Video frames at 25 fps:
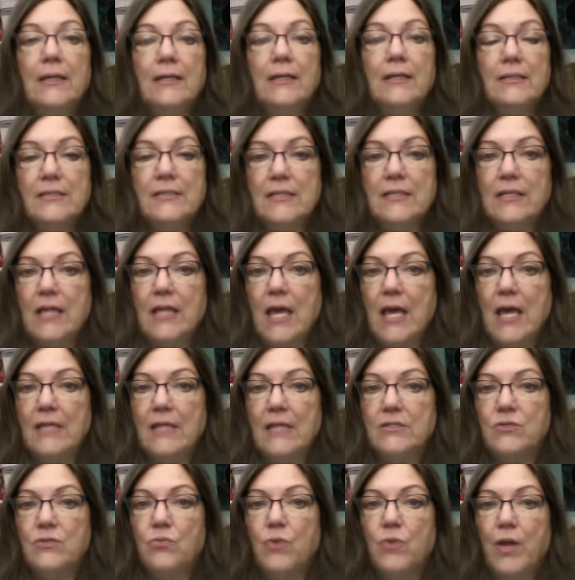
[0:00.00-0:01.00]
It's the
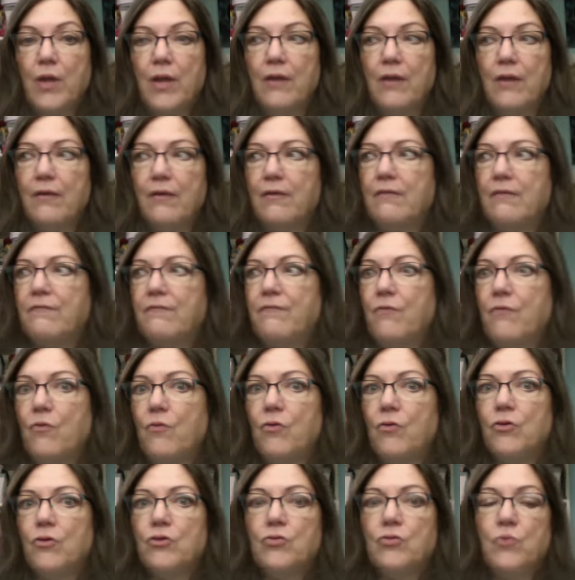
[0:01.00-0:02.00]
last week
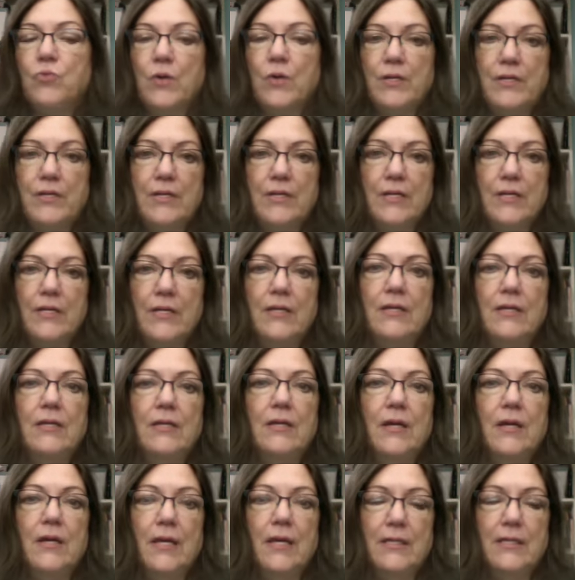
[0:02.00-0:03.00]
for
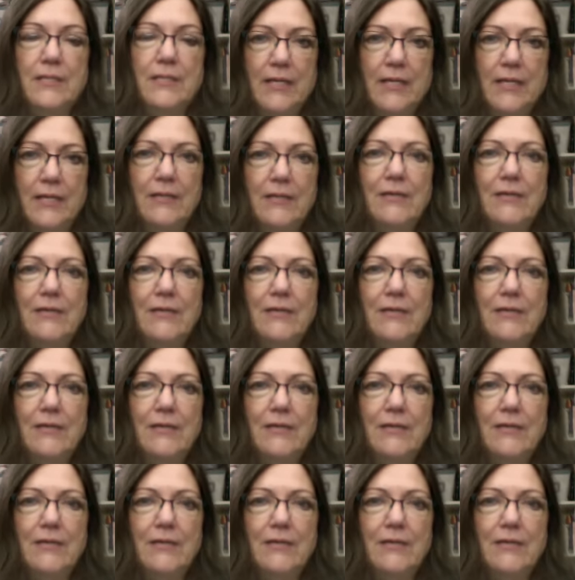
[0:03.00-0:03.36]
2018.